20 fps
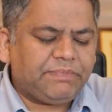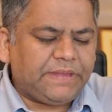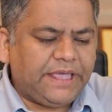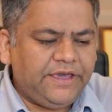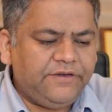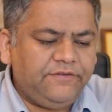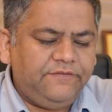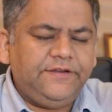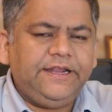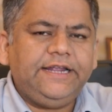
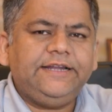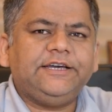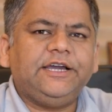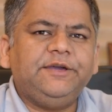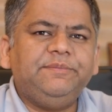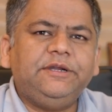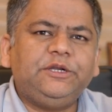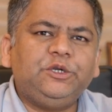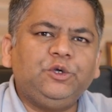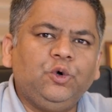every
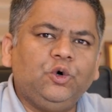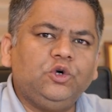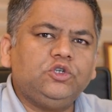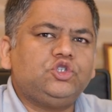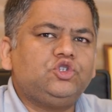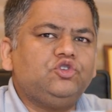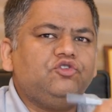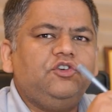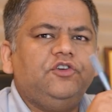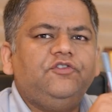time it
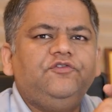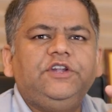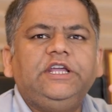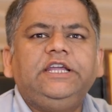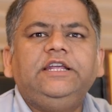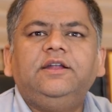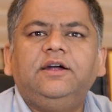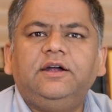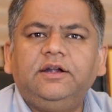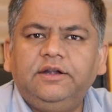goes to
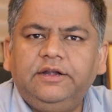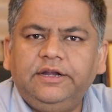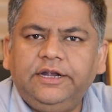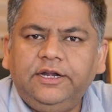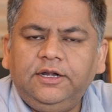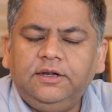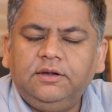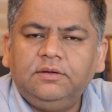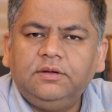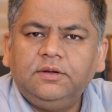
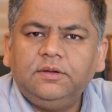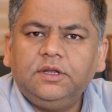1500,